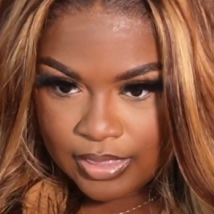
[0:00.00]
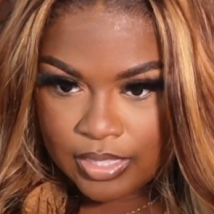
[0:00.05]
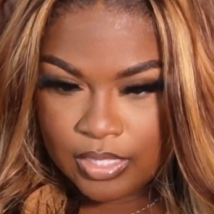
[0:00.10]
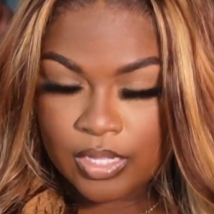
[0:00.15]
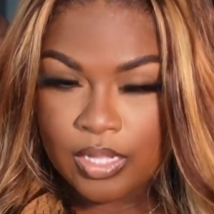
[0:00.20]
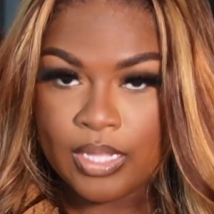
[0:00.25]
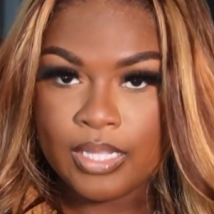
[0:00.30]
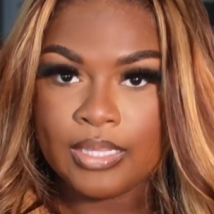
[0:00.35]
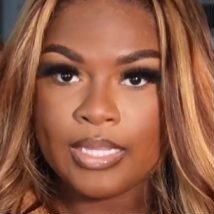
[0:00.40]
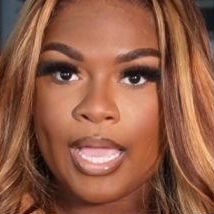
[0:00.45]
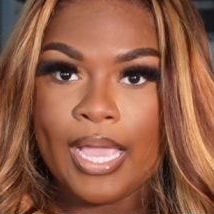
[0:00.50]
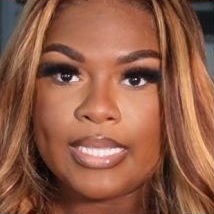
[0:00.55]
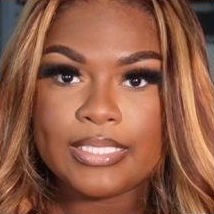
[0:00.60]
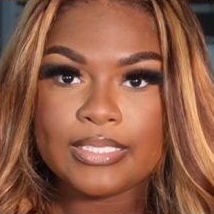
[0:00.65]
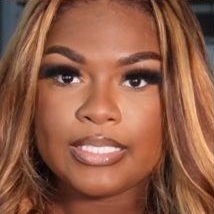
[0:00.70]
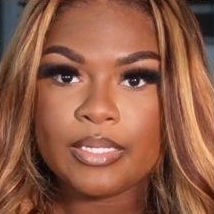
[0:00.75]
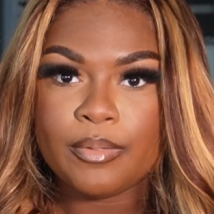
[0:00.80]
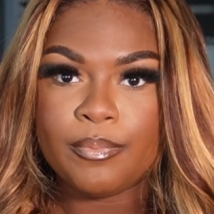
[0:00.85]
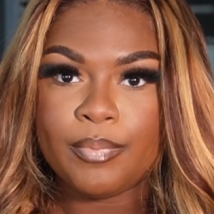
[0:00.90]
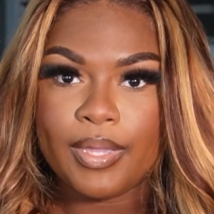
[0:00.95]
the
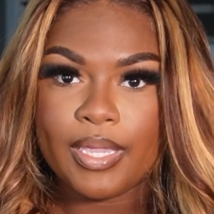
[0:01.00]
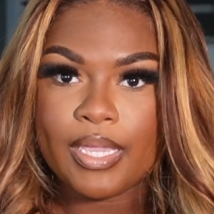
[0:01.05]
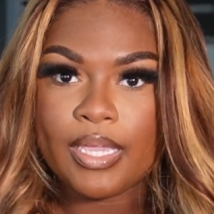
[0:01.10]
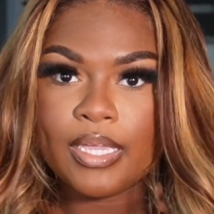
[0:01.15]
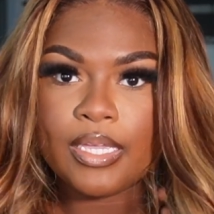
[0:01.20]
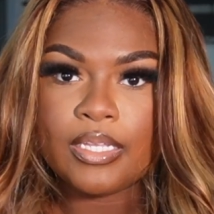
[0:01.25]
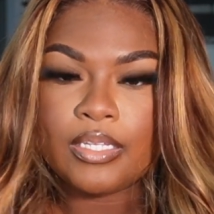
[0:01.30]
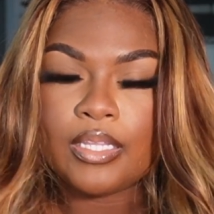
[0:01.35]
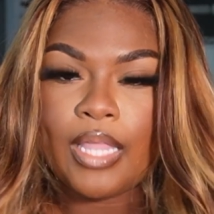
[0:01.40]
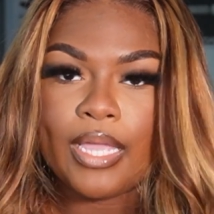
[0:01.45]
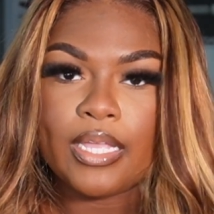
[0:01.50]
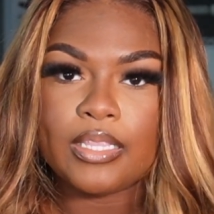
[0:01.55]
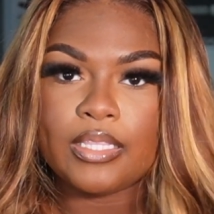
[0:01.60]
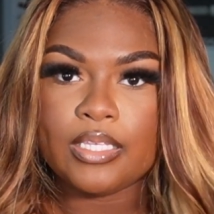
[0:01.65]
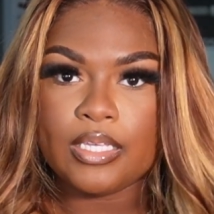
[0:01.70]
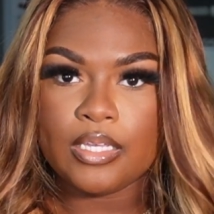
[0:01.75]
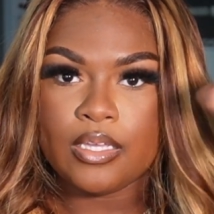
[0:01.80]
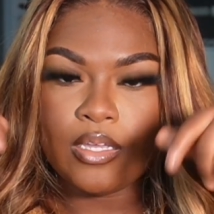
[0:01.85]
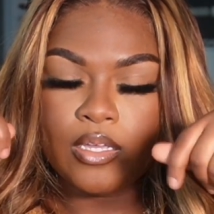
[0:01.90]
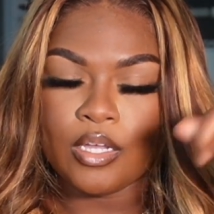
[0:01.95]
elastic band, like
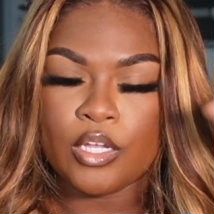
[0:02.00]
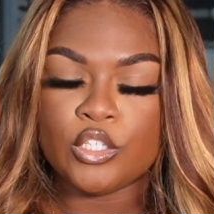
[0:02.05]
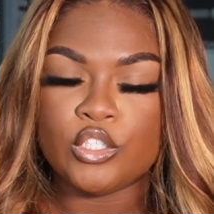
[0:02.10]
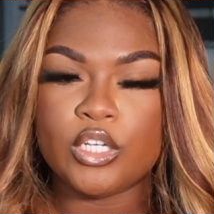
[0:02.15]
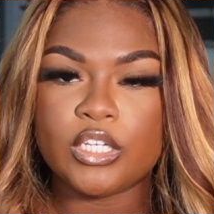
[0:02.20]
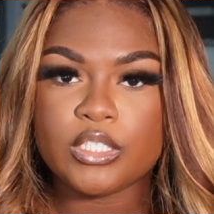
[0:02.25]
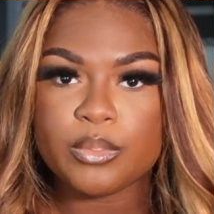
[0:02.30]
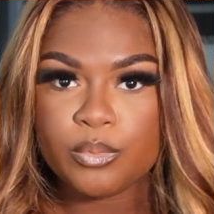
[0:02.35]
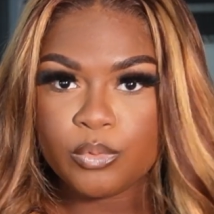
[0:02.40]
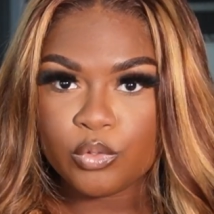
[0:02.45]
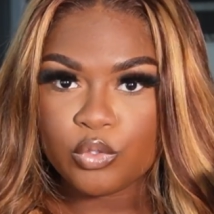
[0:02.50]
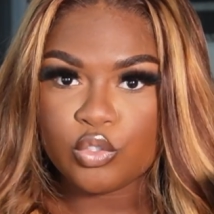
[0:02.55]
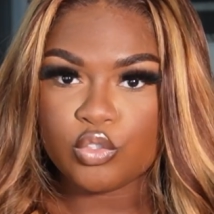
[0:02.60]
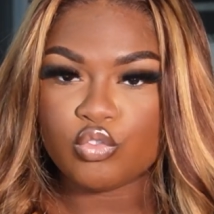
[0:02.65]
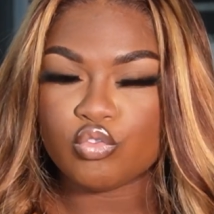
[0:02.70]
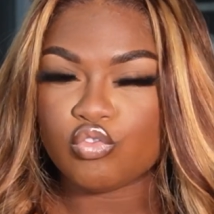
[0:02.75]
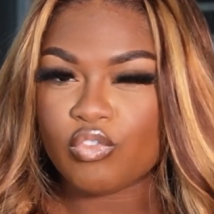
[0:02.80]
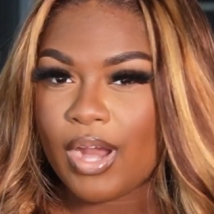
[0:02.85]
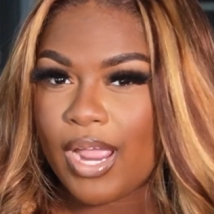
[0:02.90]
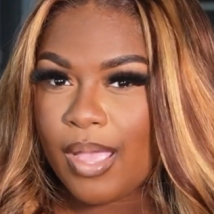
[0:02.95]
the adjustable
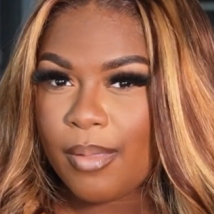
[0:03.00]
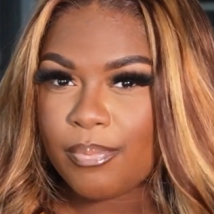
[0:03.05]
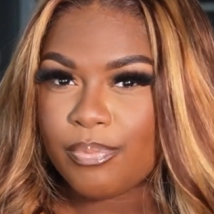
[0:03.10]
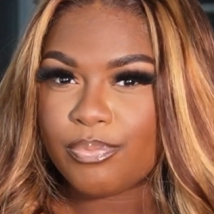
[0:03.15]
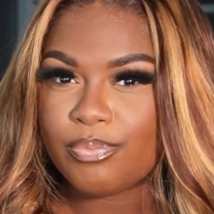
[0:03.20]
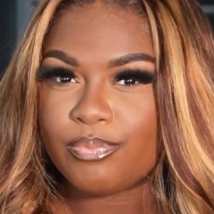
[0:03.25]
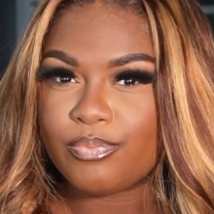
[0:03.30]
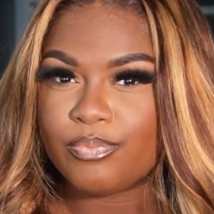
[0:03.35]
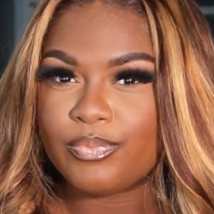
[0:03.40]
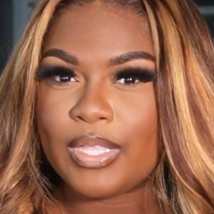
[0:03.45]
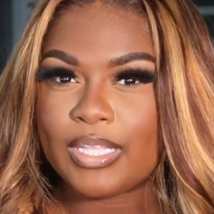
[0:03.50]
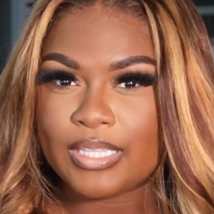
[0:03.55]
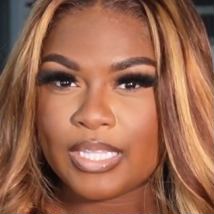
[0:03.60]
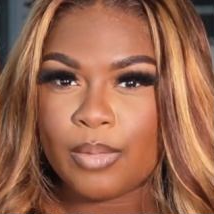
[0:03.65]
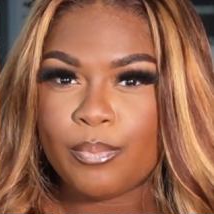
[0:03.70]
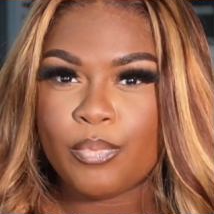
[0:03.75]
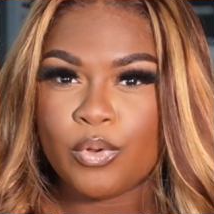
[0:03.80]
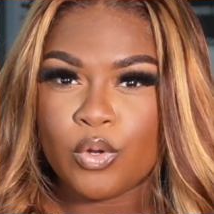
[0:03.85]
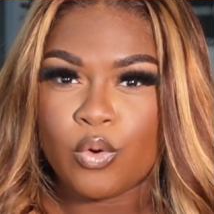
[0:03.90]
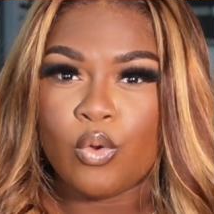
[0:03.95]
strap that they
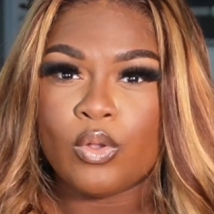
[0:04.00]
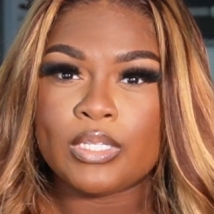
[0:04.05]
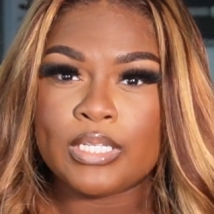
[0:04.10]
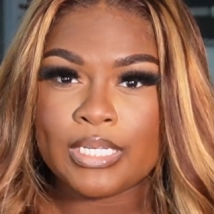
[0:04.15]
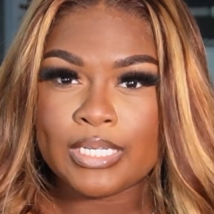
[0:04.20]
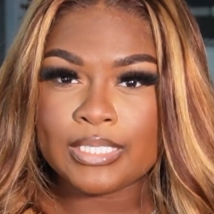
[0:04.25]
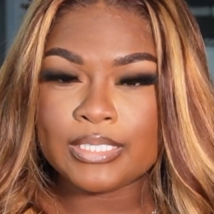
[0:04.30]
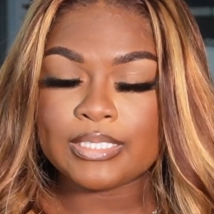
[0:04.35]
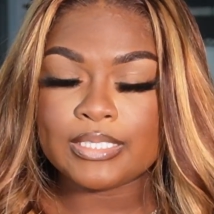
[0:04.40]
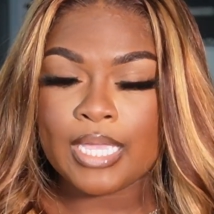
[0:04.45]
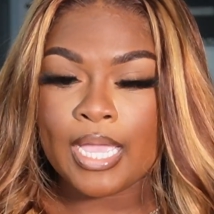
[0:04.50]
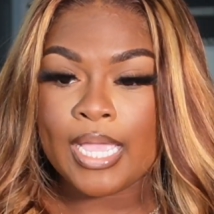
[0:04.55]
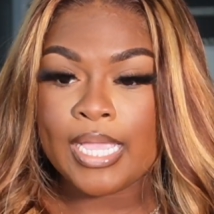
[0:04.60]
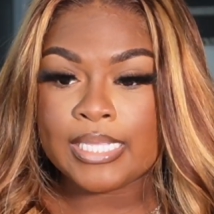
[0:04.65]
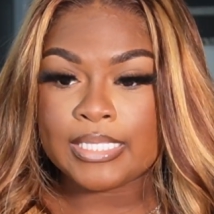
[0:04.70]
put on the inside,